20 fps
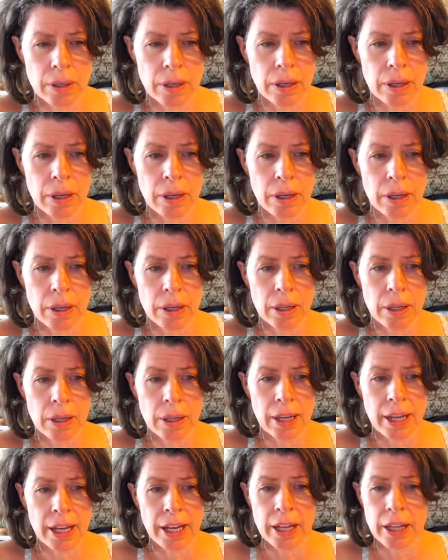
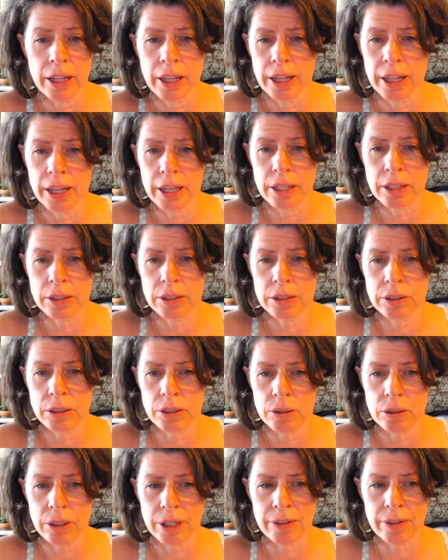LH,
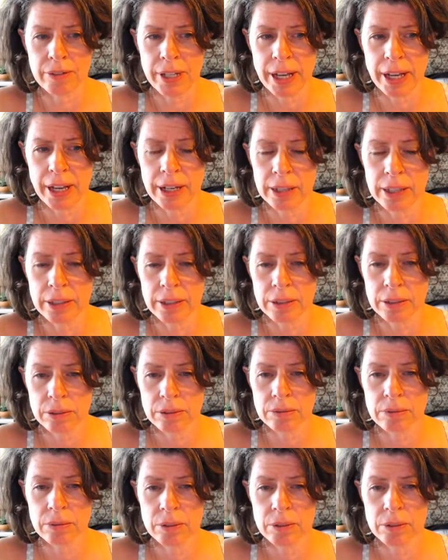your left hand,